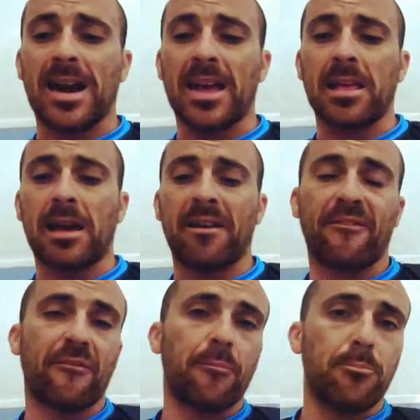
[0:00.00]

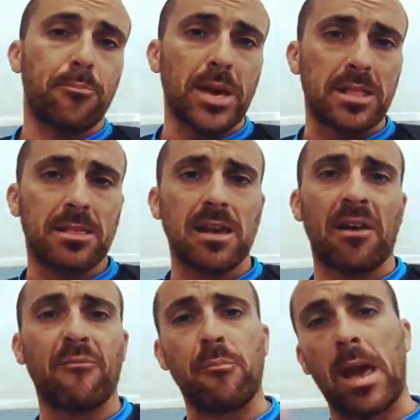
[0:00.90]

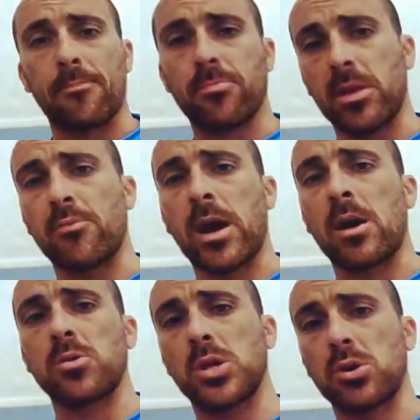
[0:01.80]
I've mapped the
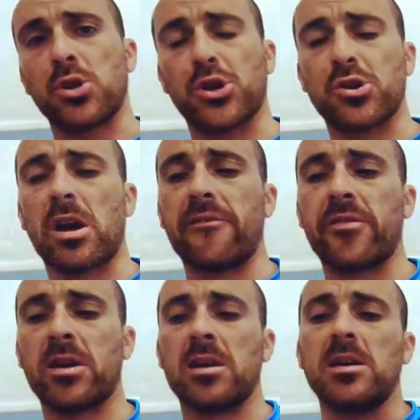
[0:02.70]
routes on
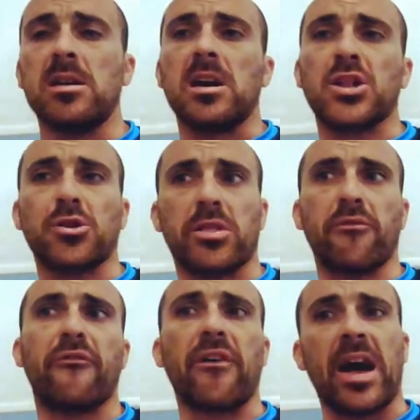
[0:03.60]
Strava. I try to
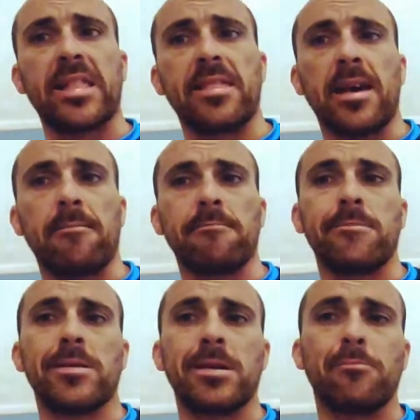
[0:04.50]
find
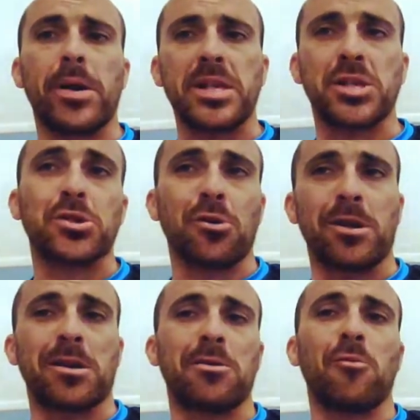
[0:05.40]
them based
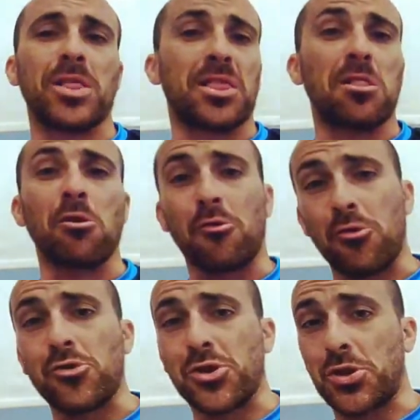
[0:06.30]
on what the
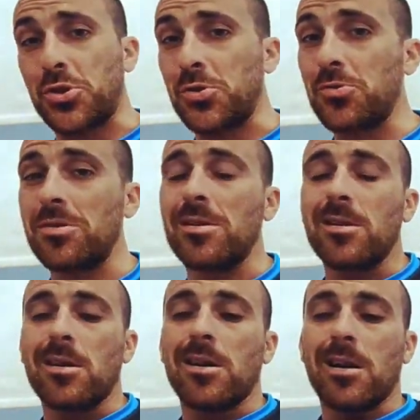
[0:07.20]
locals do.
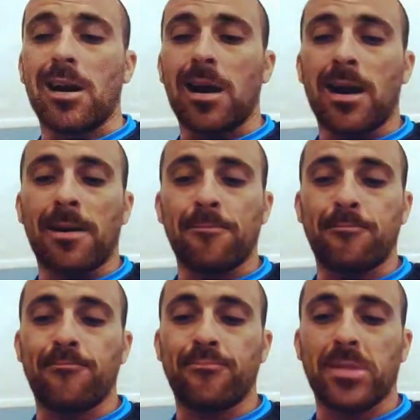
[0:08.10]

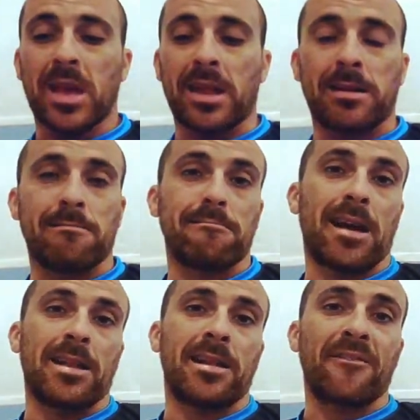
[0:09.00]
And
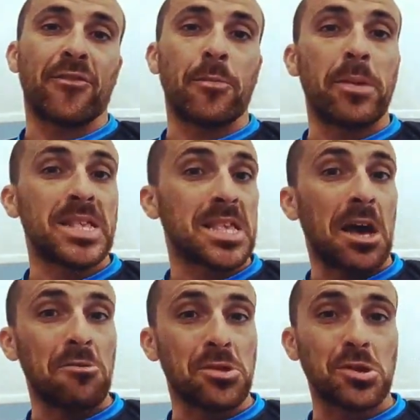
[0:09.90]
I never miss
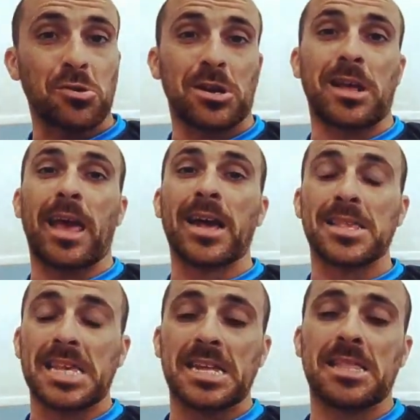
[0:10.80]
out on an
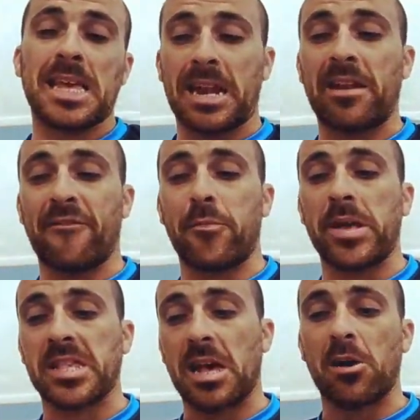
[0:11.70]
exit and never
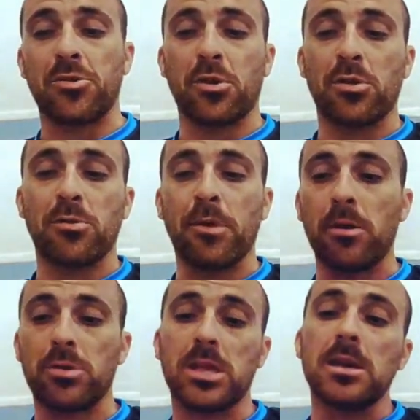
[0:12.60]
miss out on the
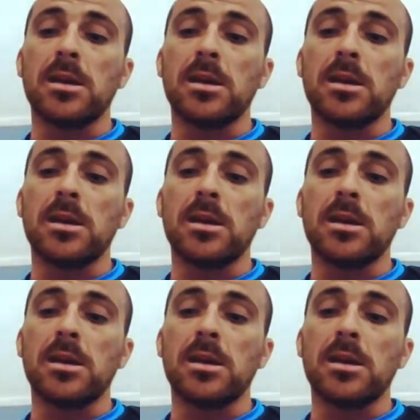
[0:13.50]
road.